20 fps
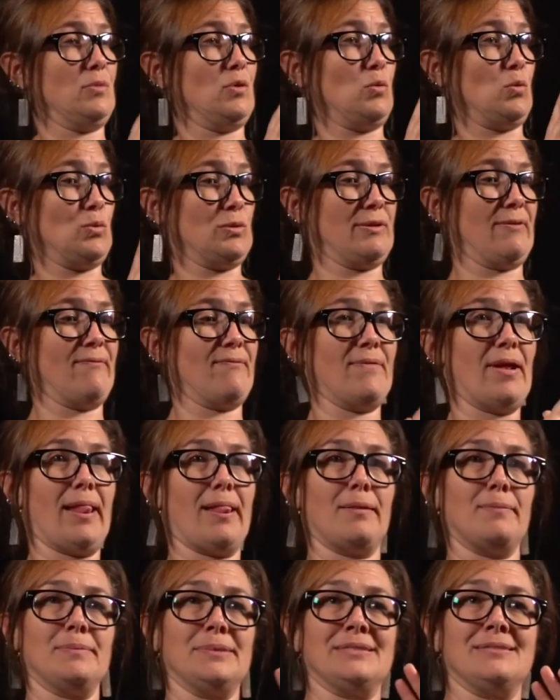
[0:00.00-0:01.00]
And that
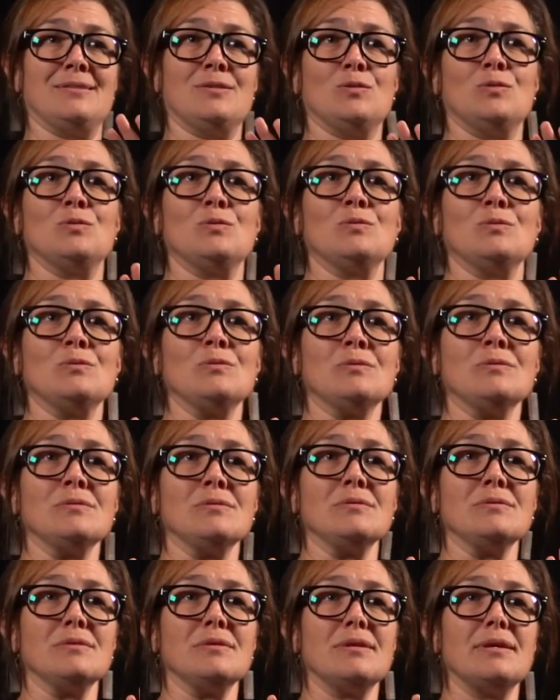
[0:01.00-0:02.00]
way they can help
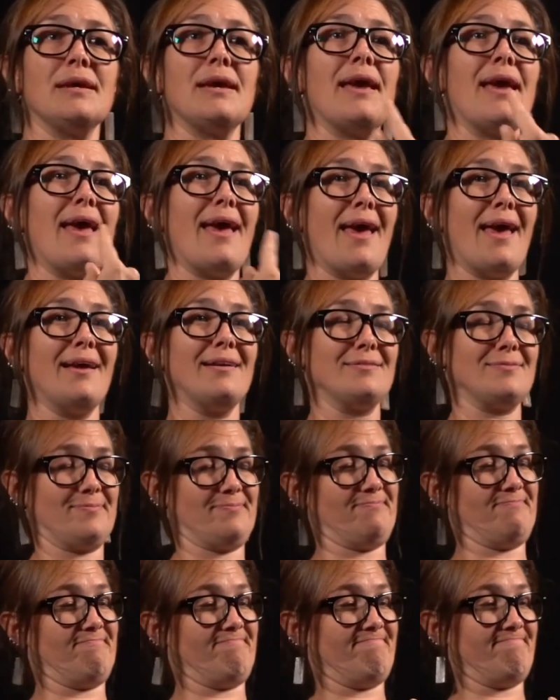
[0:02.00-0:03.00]
develop their own
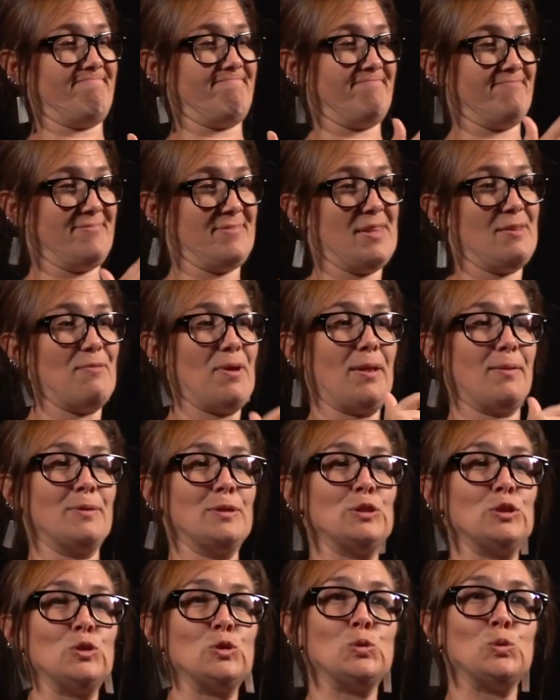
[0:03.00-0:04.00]
skills as an
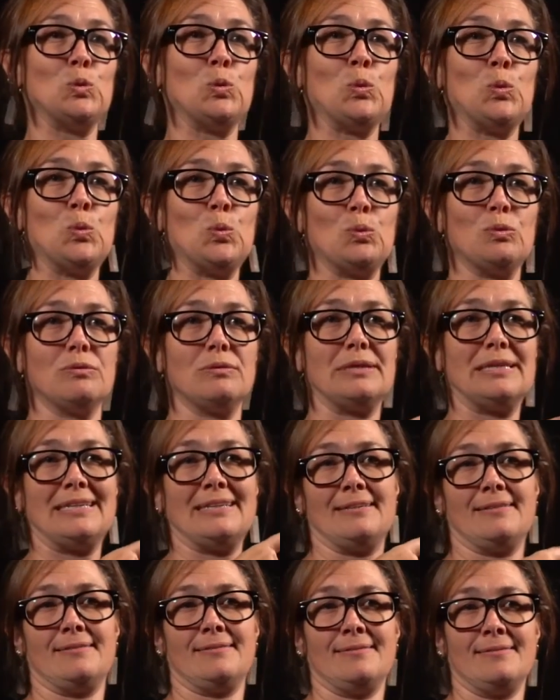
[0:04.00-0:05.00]
interpreter
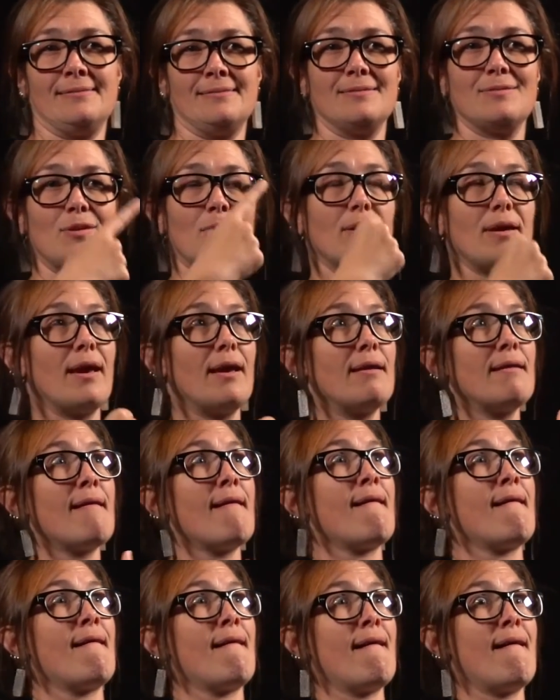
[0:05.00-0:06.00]
and have their own
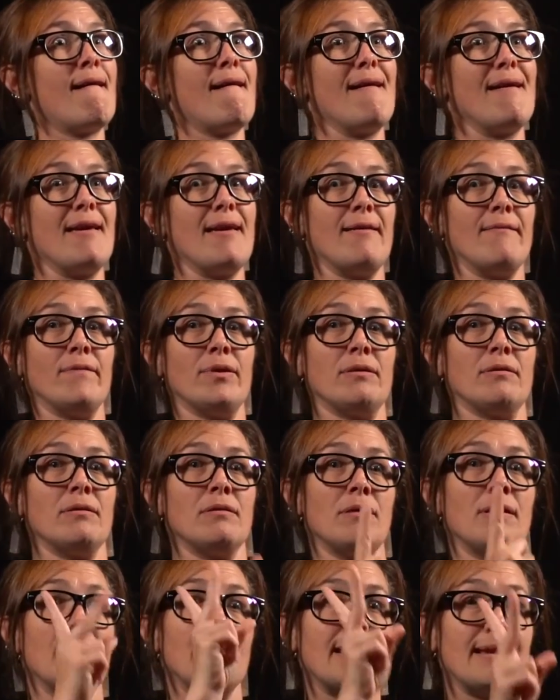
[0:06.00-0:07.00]
toolkit, so they'll know
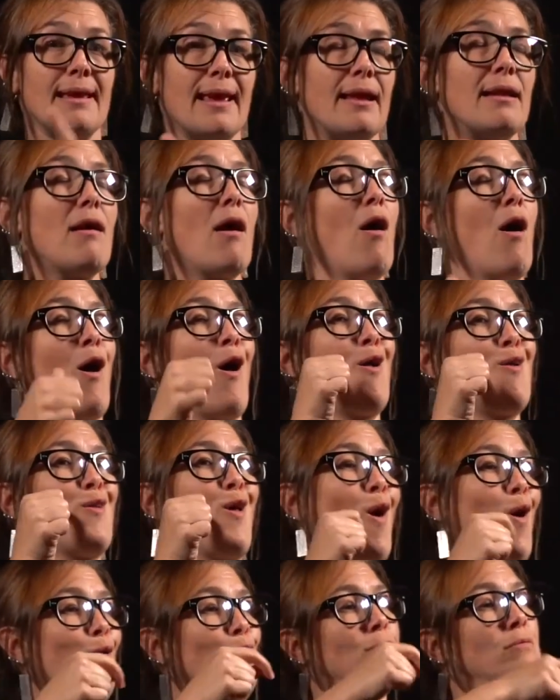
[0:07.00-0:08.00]
if it was to ever
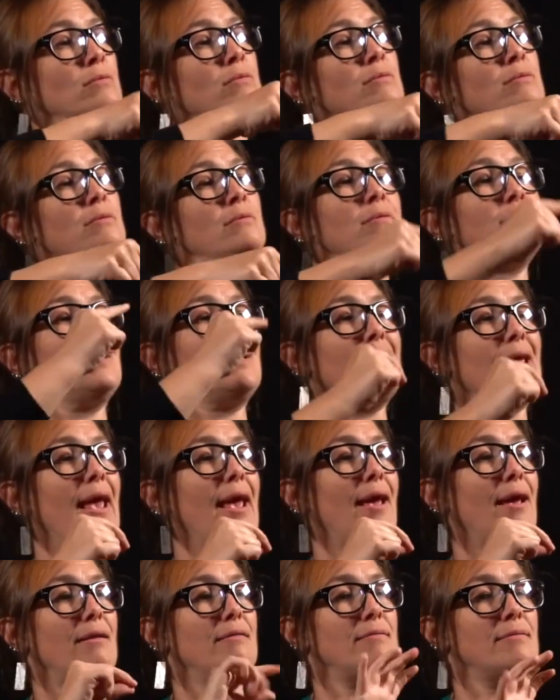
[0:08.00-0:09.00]
happen again, they'll have
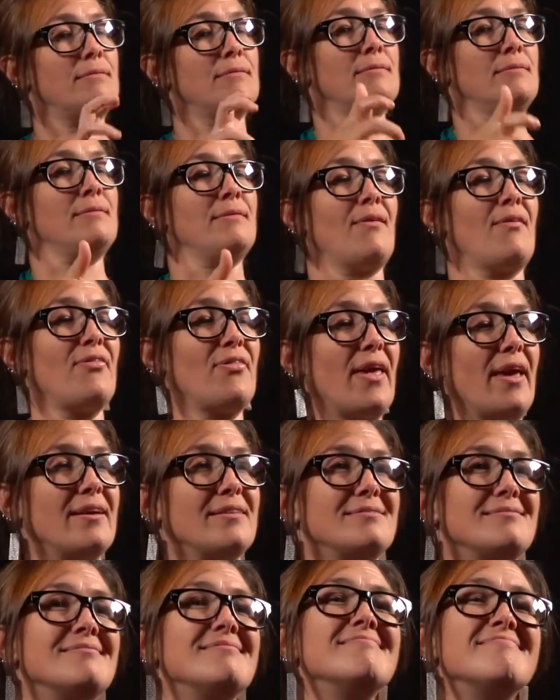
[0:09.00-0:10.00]
strategies in place that they
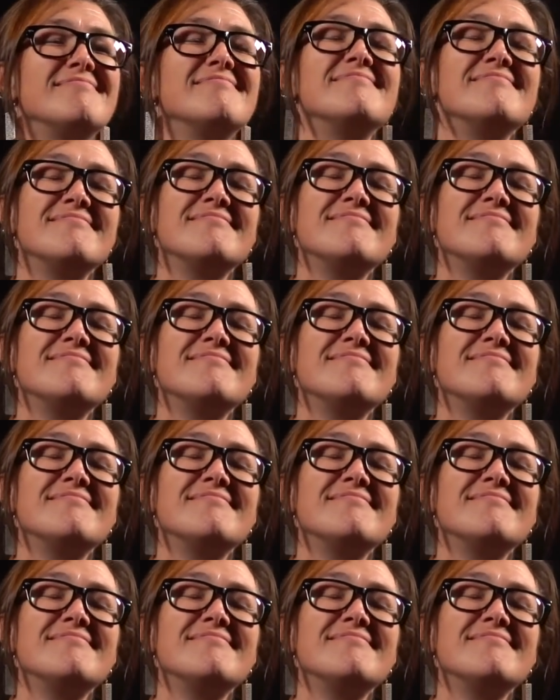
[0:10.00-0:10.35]
could use on that